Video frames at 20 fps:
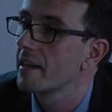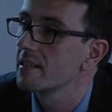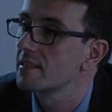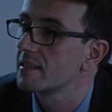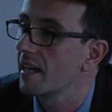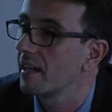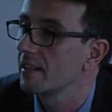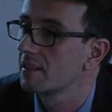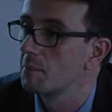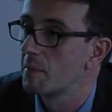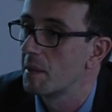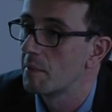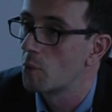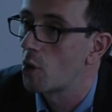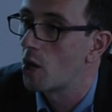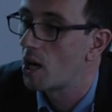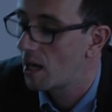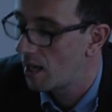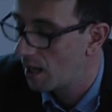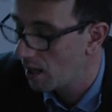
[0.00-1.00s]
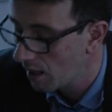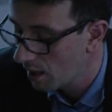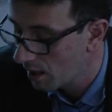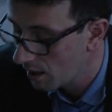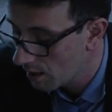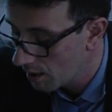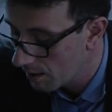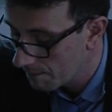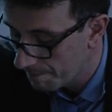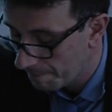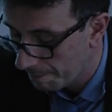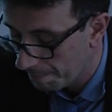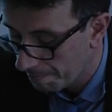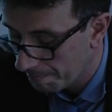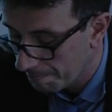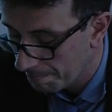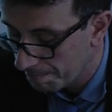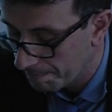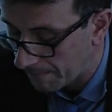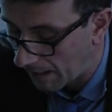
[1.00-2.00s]
as aide-memoire,
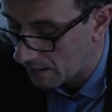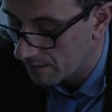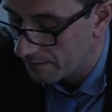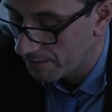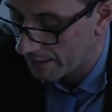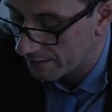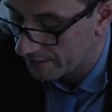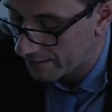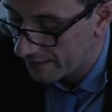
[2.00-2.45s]
then